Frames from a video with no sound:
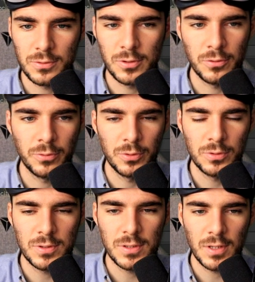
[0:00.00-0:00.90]
the
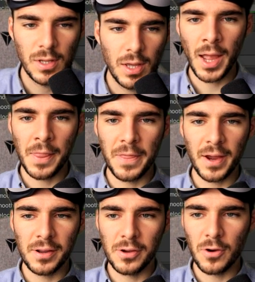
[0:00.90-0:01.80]
root. And
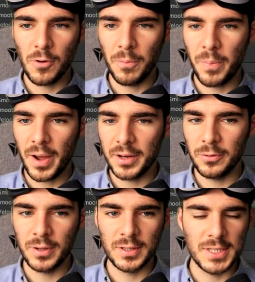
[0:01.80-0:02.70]
there you go. By
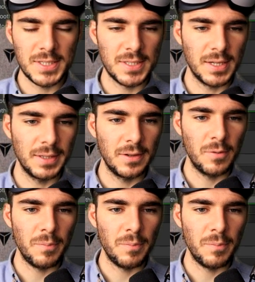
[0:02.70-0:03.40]
doing this little